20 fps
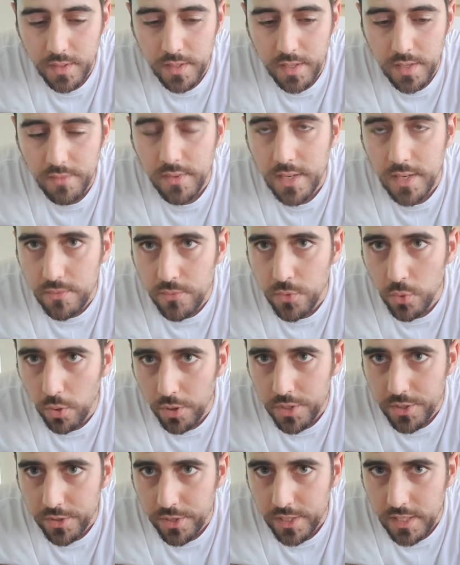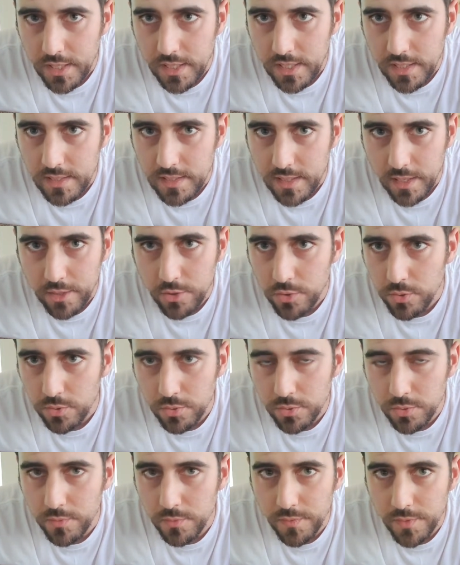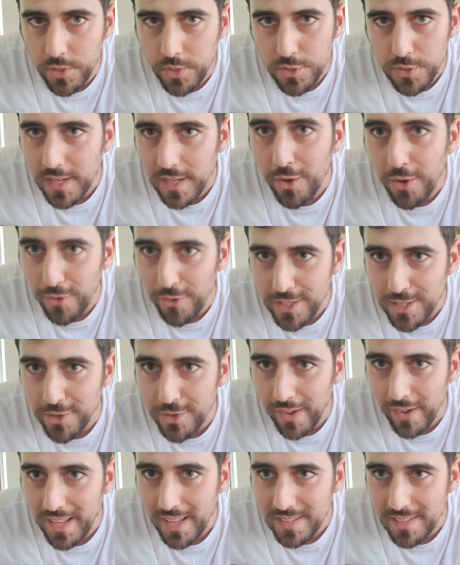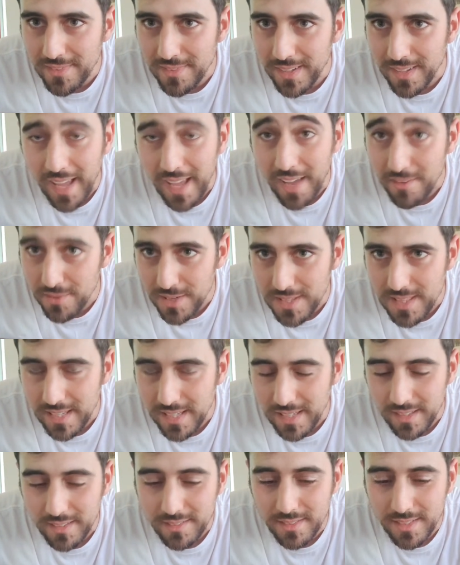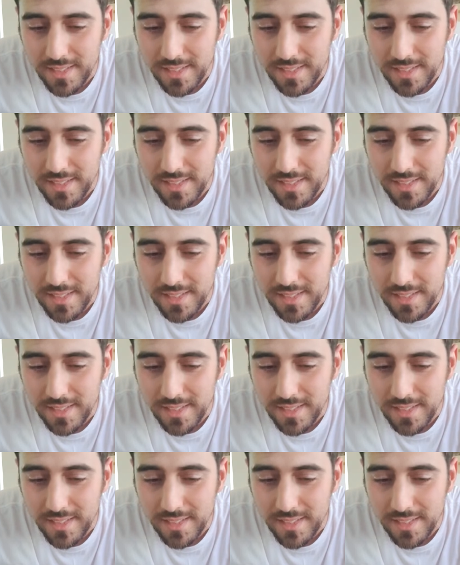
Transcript: Even if you order a kit and you think already know everything,